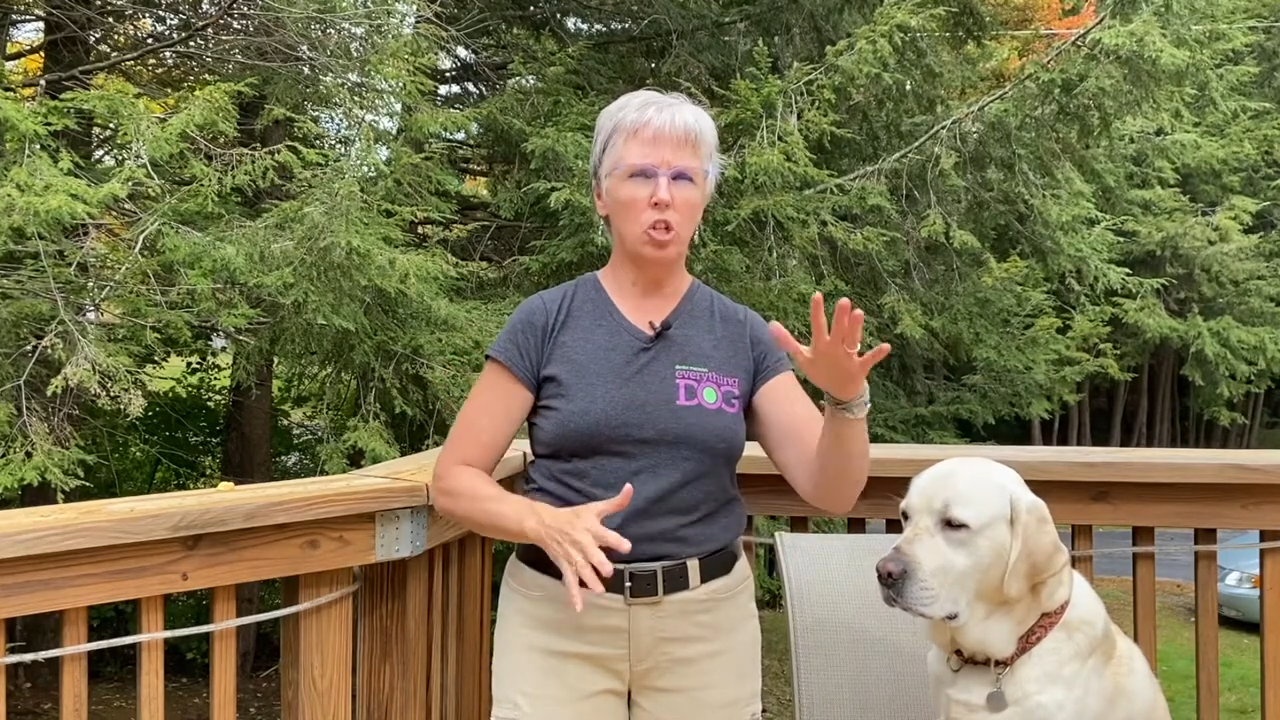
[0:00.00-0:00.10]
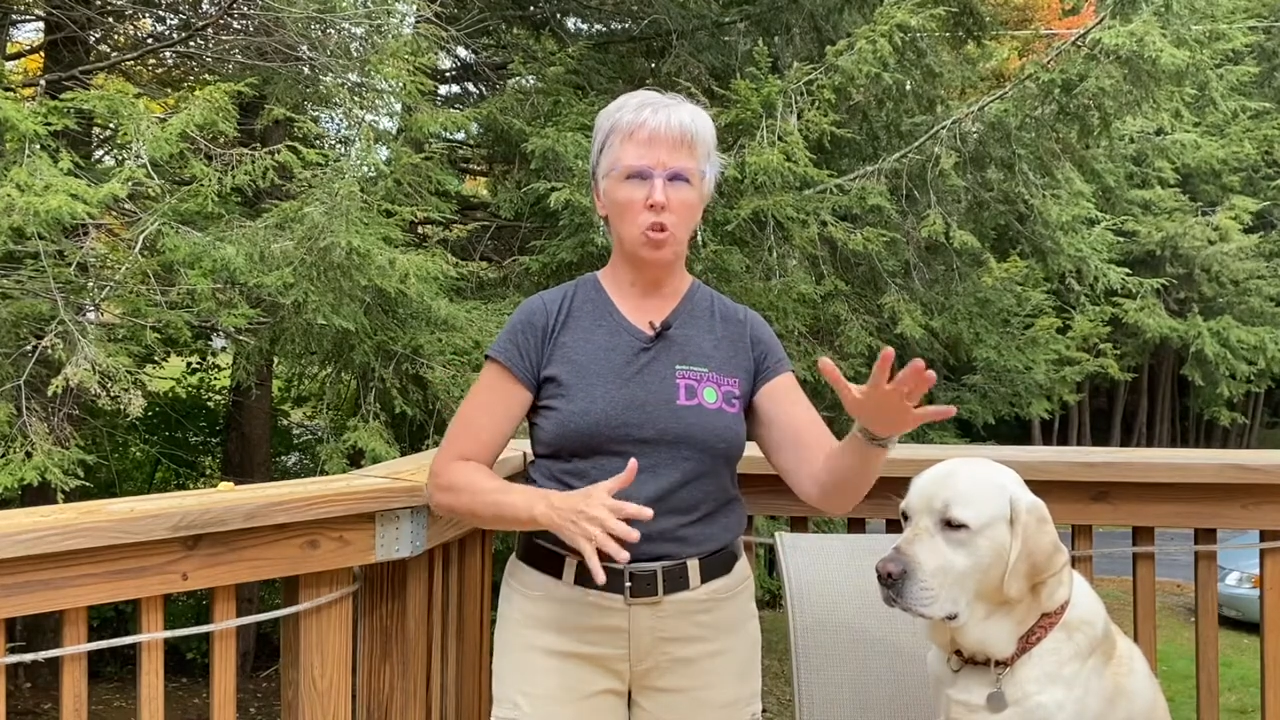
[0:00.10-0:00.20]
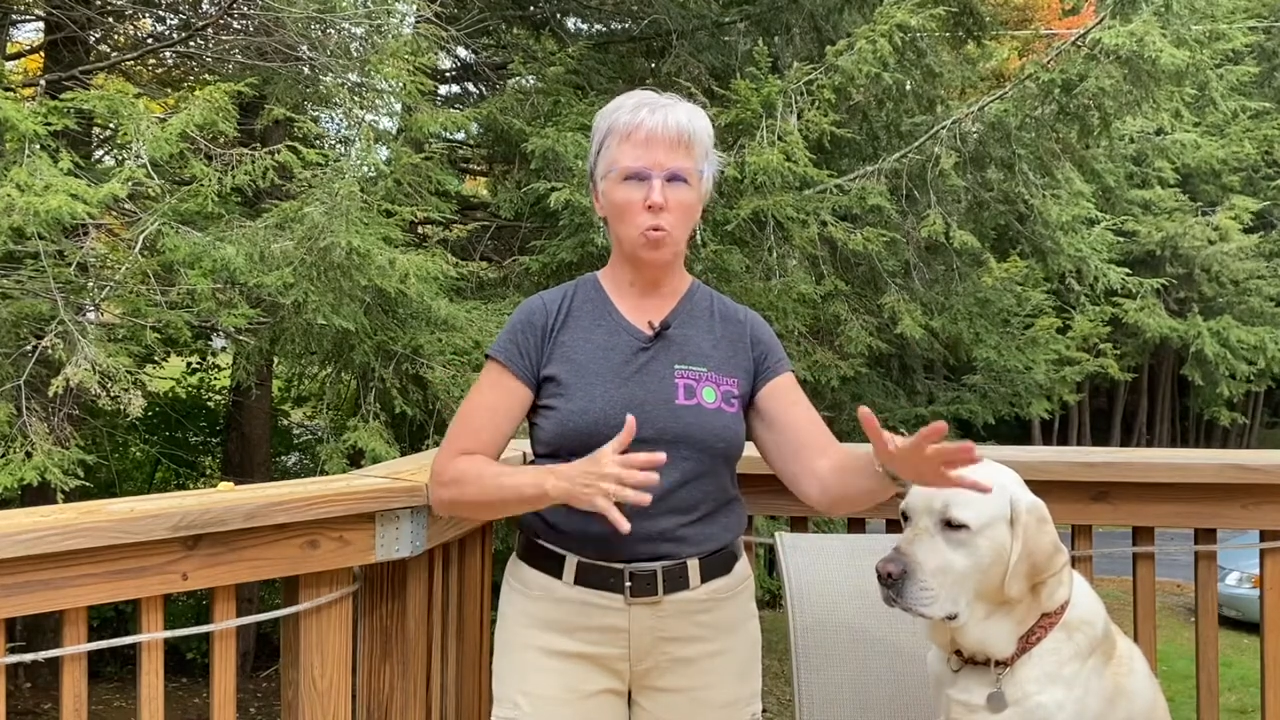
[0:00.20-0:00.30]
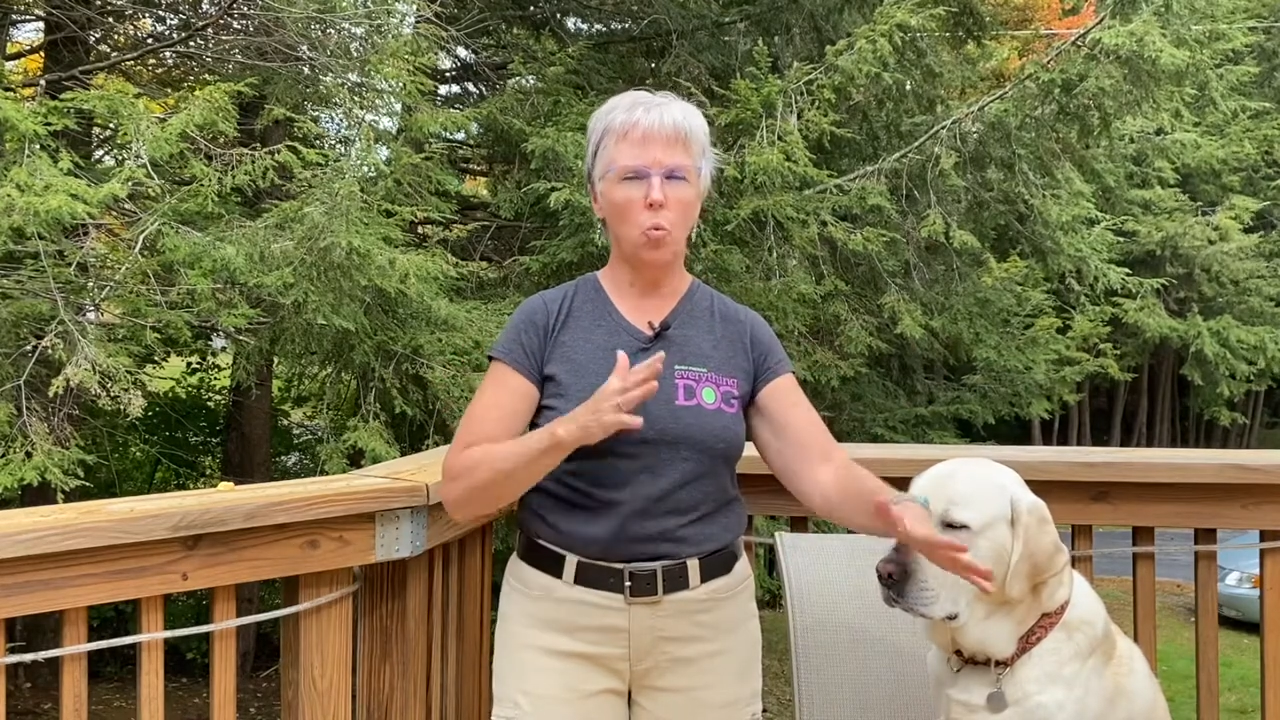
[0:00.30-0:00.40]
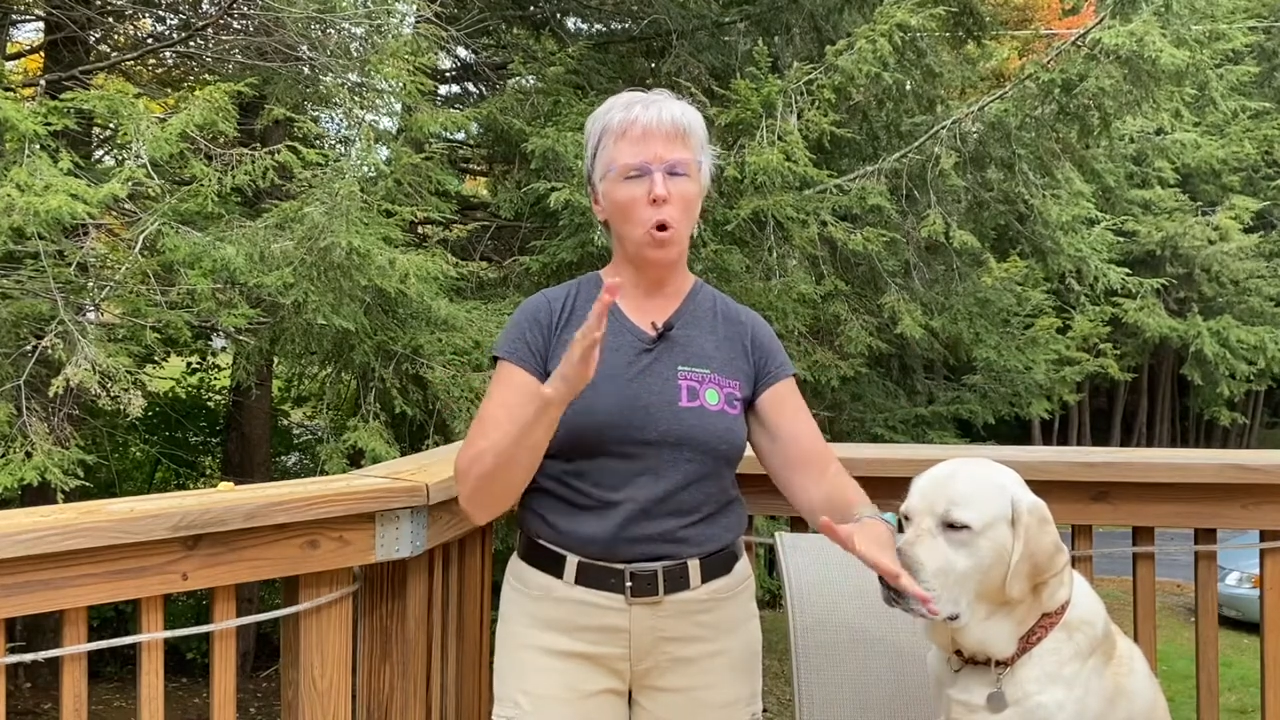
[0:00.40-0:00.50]

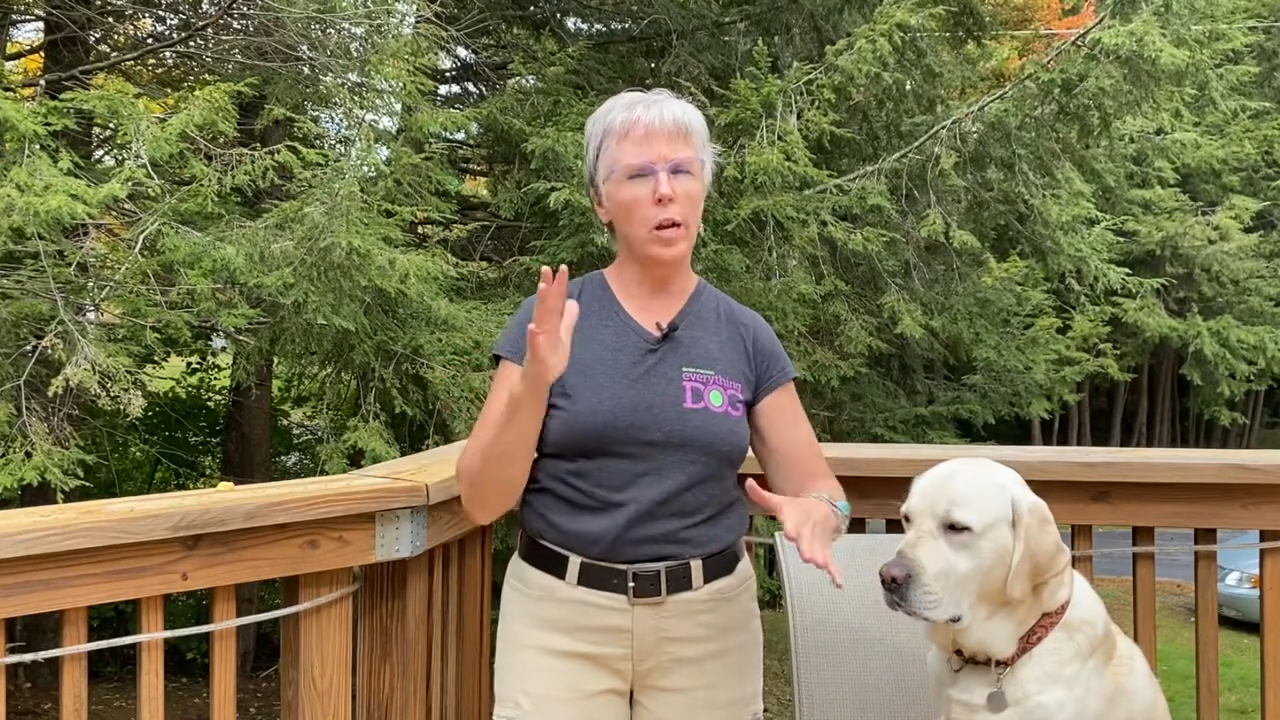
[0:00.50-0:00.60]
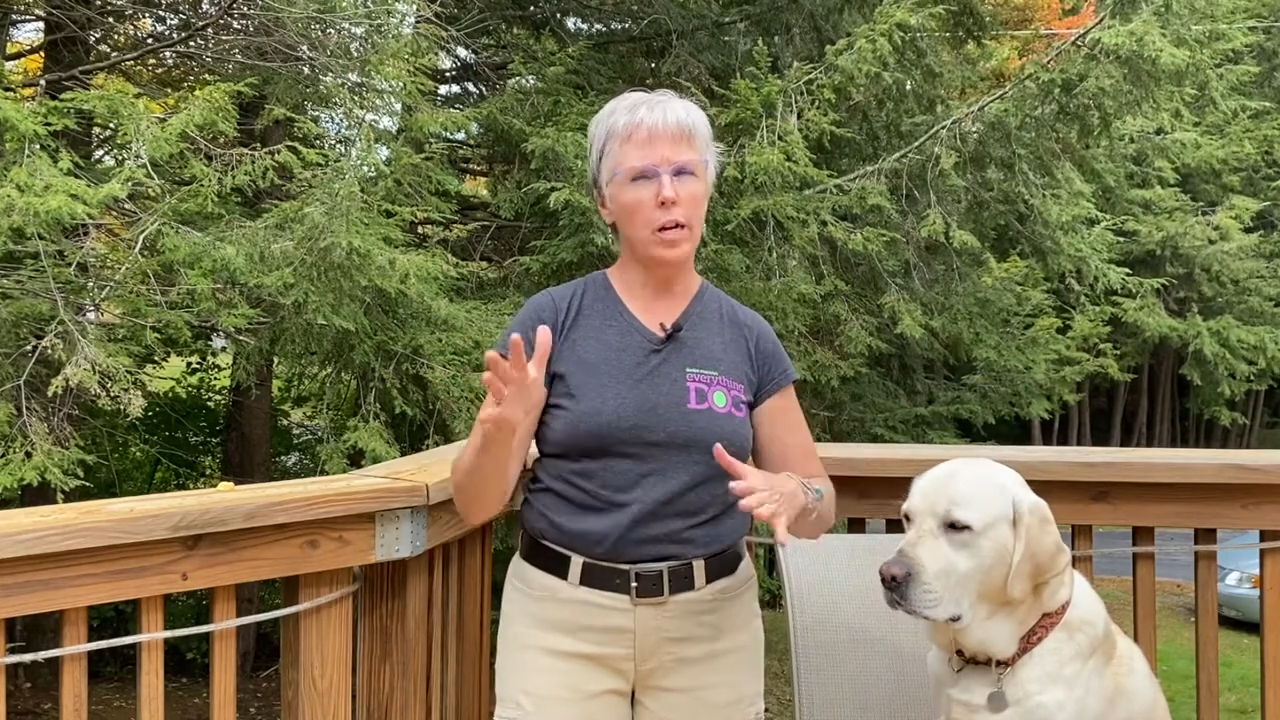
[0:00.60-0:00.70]
just one